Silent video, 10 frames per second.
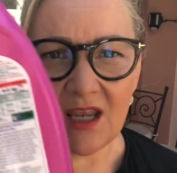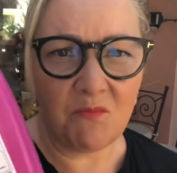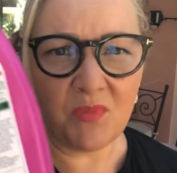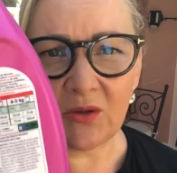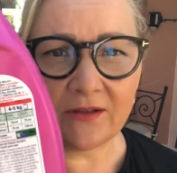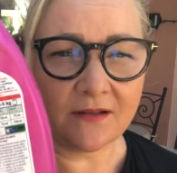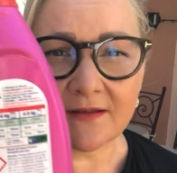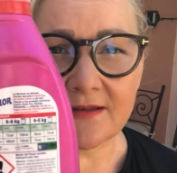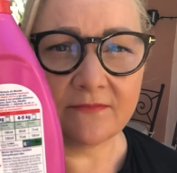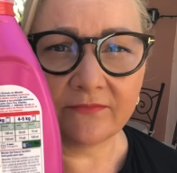in
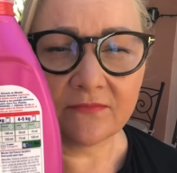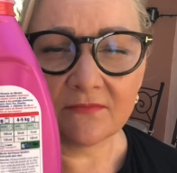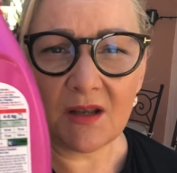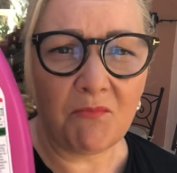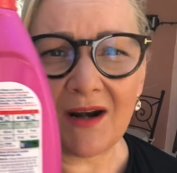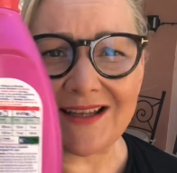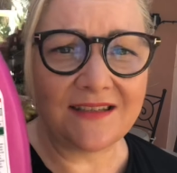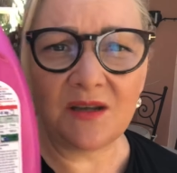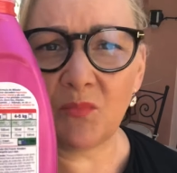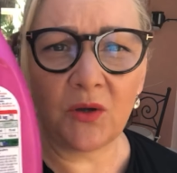bottles,
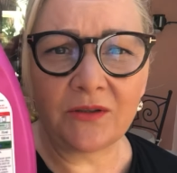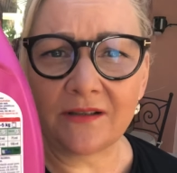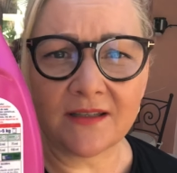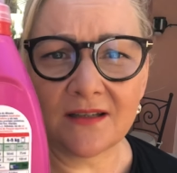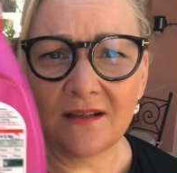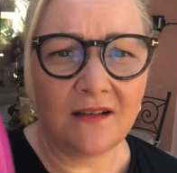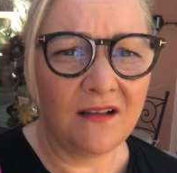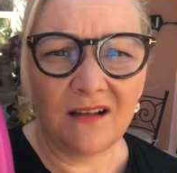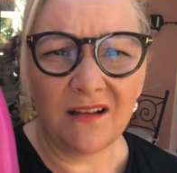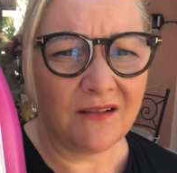plastic bottles.
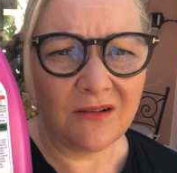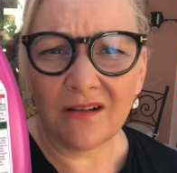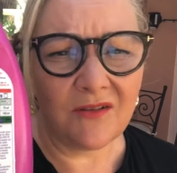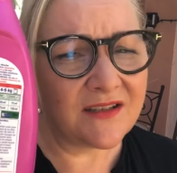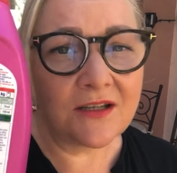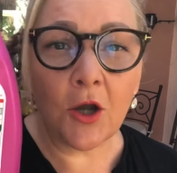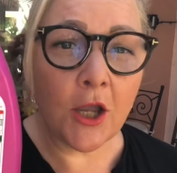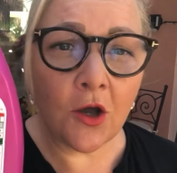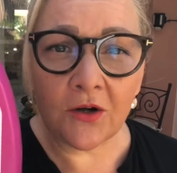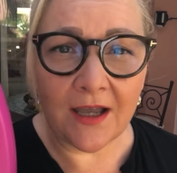What's
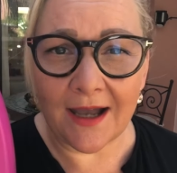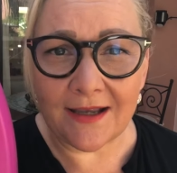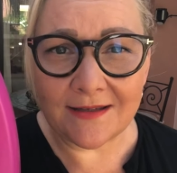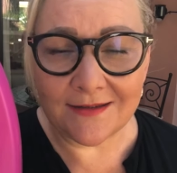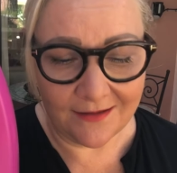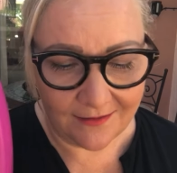going on, guys?